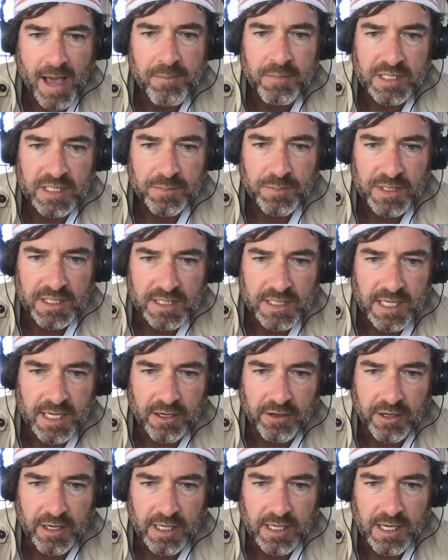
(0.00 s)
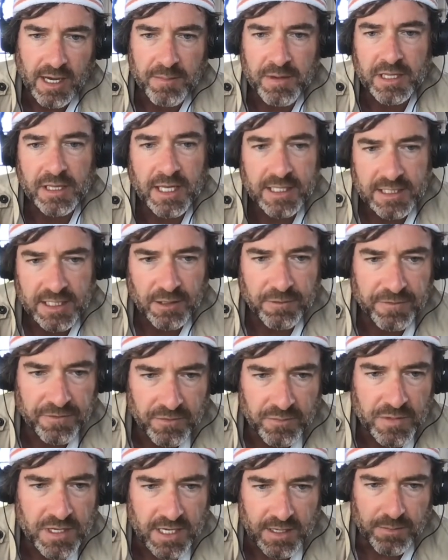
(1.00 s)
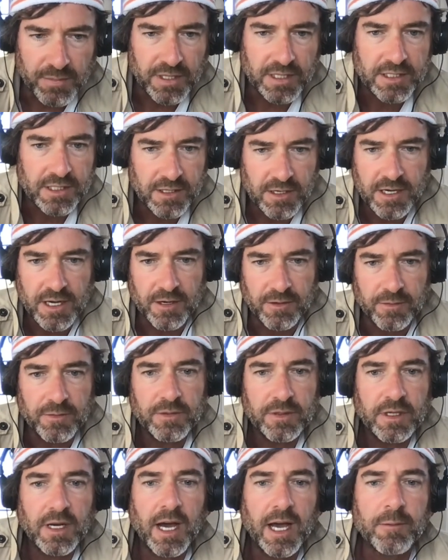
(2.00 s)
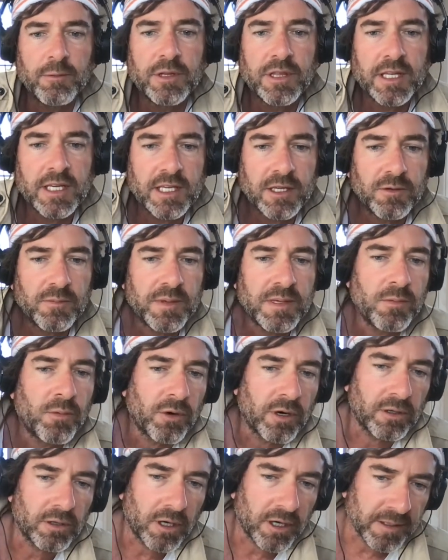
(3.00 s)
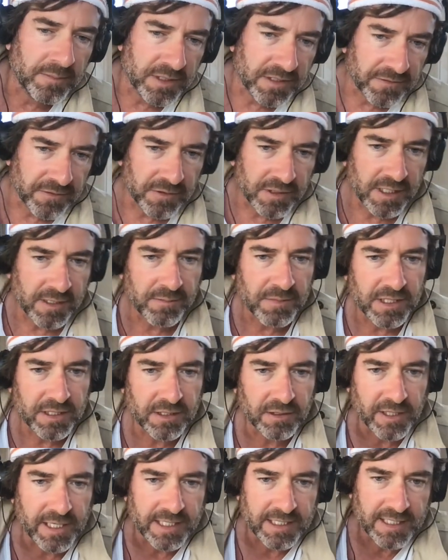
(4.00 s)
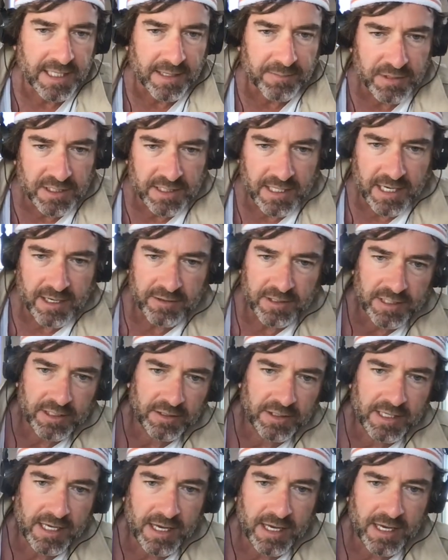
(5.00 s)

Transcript: must be scary. I mean, less Super so for great. me, but you yeah, know, yeah. I would think you'd be more alarmed if you didn't meet the landscape designer until the